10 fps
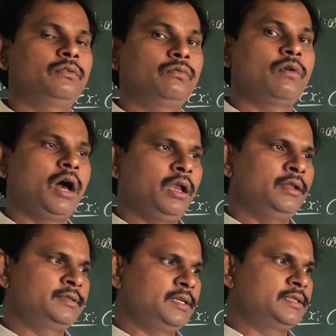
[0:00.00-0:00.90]

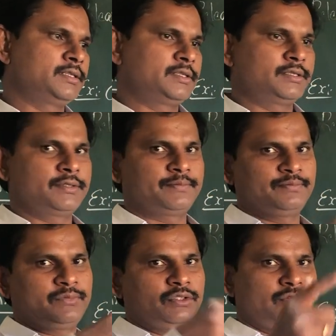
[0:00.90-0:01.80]
Varnishes,
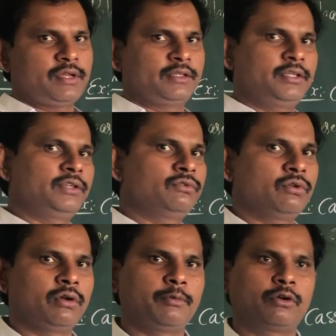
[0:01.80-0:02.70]
I think you
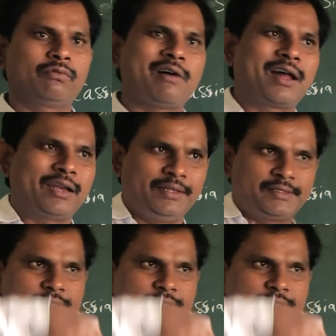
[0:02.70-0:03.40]
know about varnish.